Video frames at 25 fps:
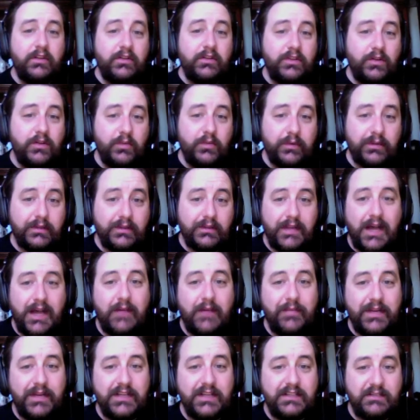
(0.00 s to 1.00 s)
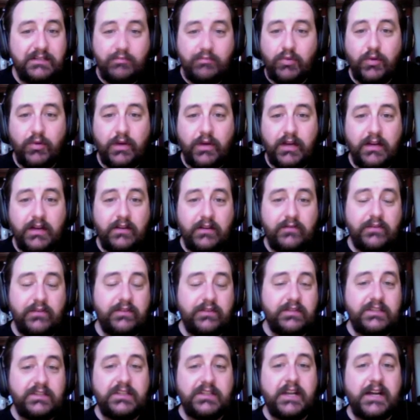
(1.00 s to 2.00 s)
You will not be disappointed. If
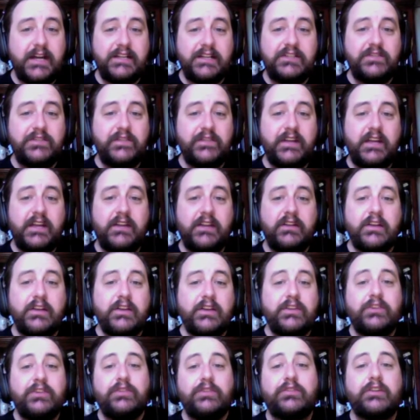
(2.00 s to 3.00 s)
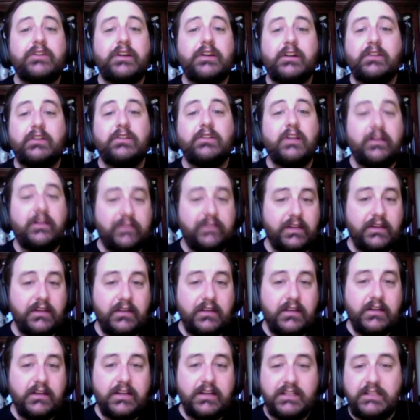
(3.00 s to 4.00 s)
you're a Scotch fan, you're going to love it,
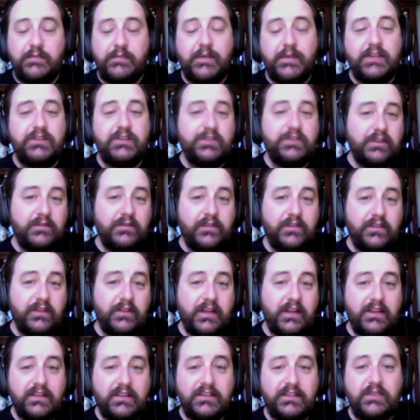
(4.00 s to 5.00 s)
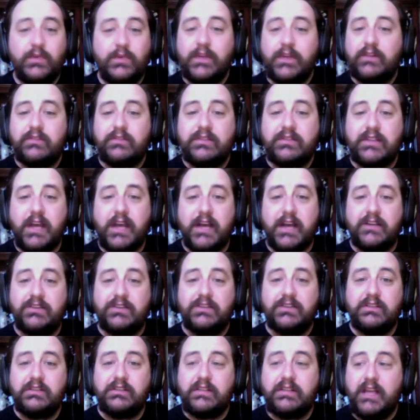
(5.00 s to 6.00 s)
especially if you like the sweeter
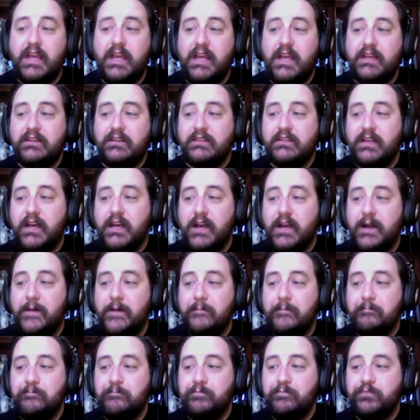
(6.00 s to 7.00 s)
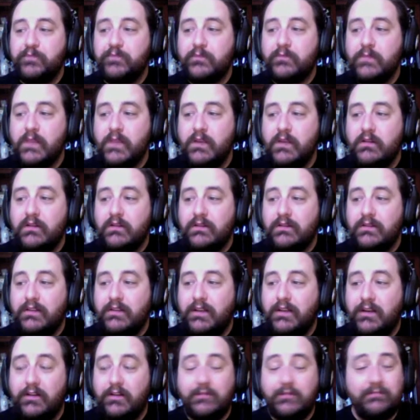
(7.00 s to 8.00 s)
Scotches. And
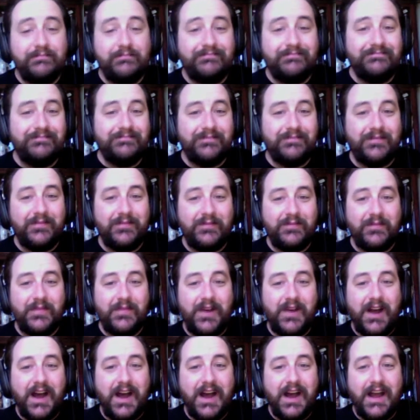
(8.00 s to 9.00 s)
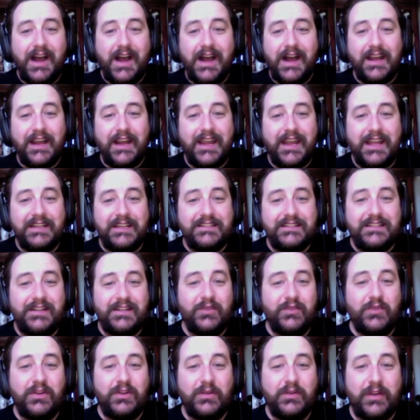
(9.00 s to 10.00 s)
you know, I can't say
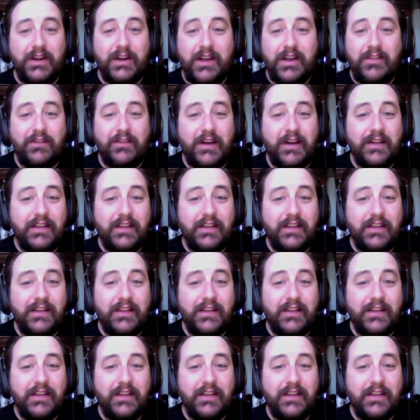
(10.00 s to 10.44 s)
one way or another.